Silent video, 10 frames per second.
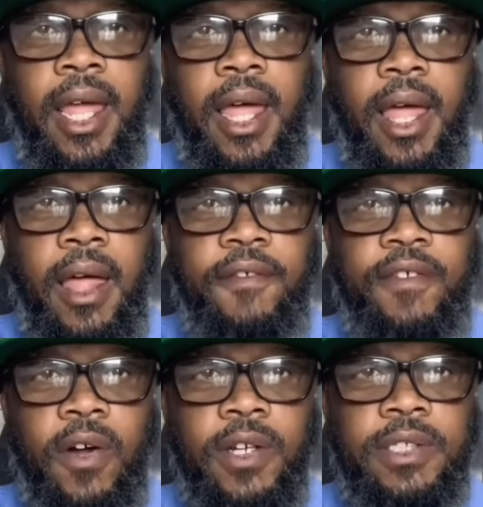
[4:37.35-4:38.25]

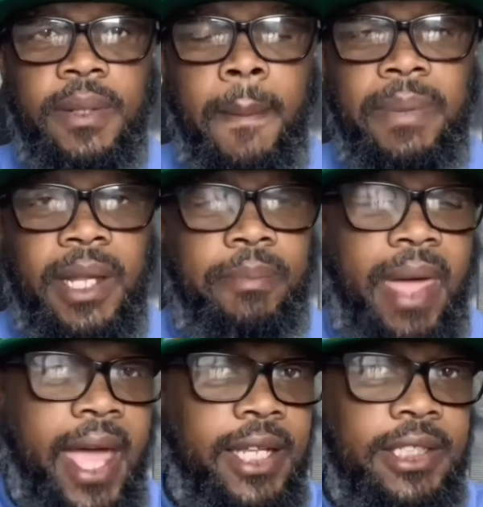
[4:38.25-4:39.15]
far as blitz
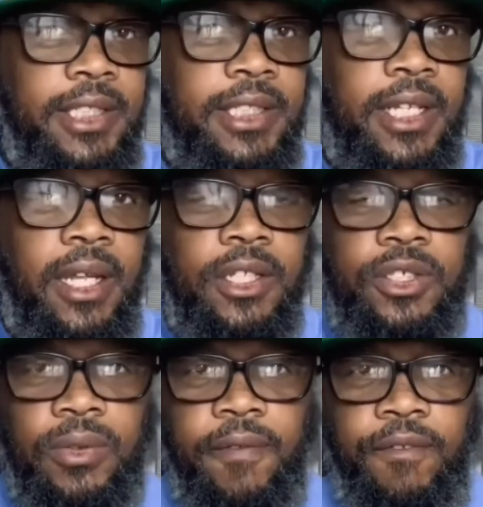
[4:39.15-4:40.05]
packages,
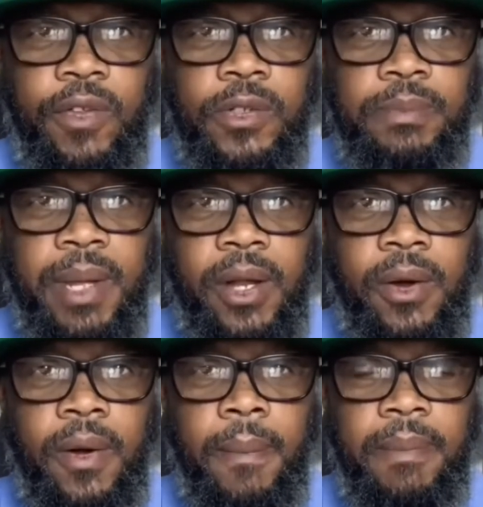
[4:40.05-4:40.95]
to confuse
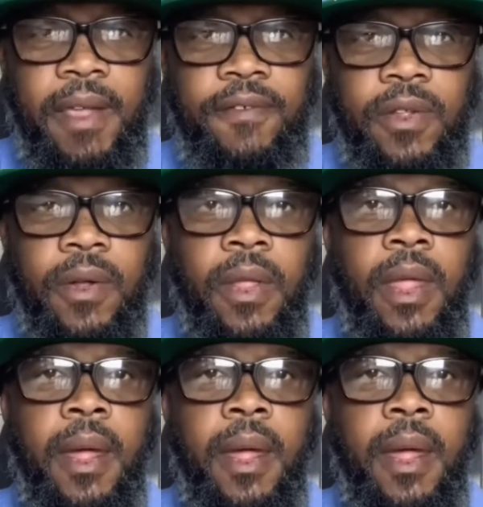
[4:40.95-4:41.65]
Baker Mayfield.